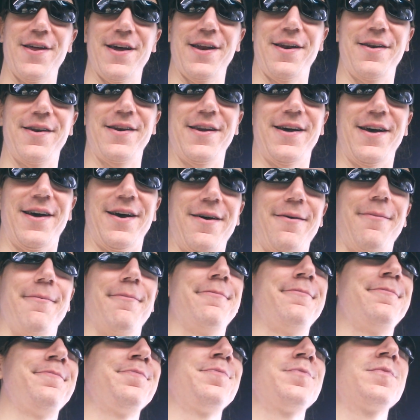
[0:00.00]
that,
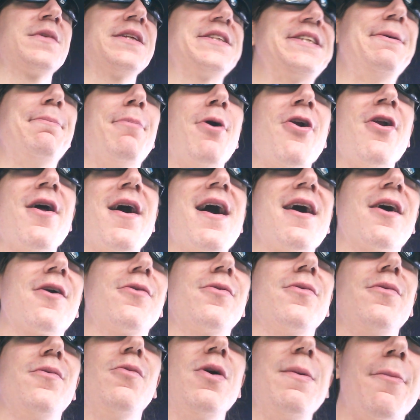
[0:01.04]
Murdoch,
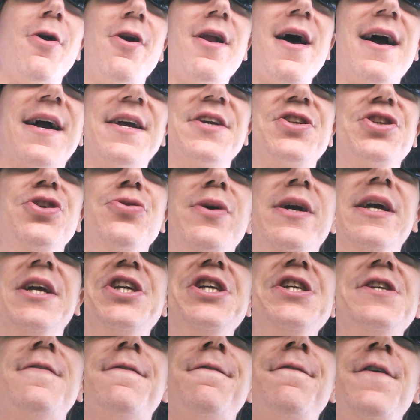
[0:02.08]
what Murdoch is doing is
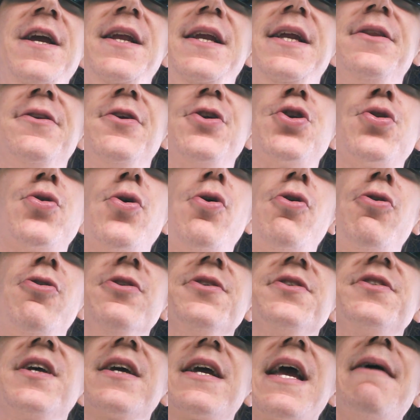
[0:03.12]
she's feeding the
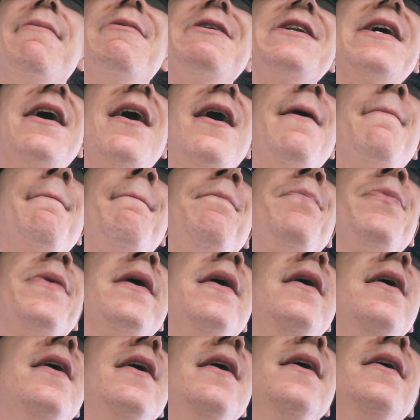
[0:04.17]
trolls. Like, every time
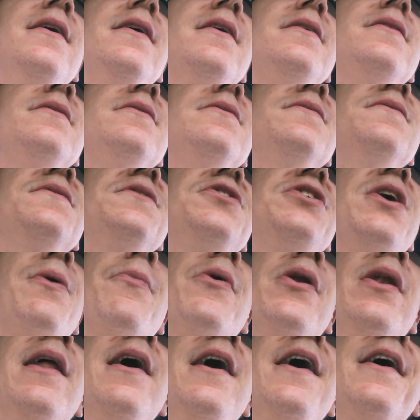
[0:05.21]

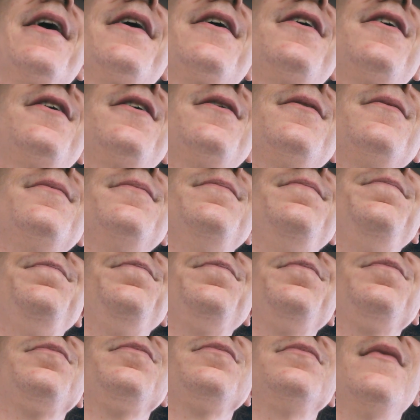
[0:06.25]
someone like,
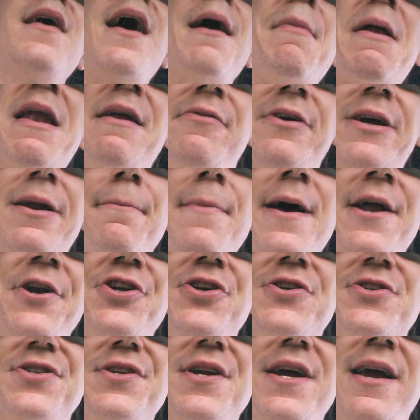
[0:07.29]
I'm not even going to
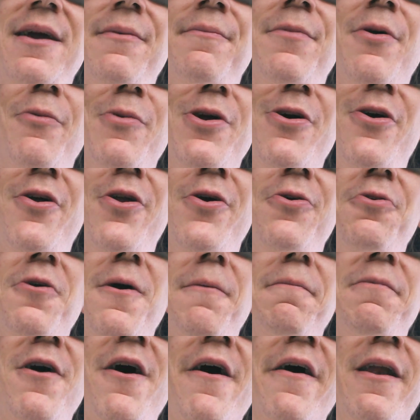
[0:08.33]
mention his name, but we all know who
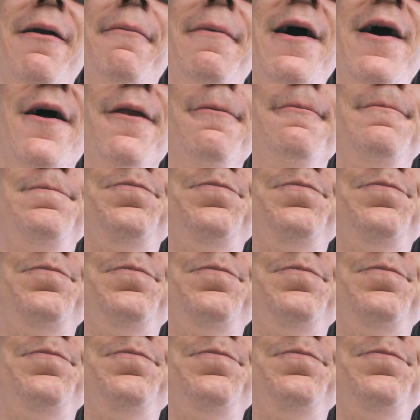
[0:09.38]
I'm talking about.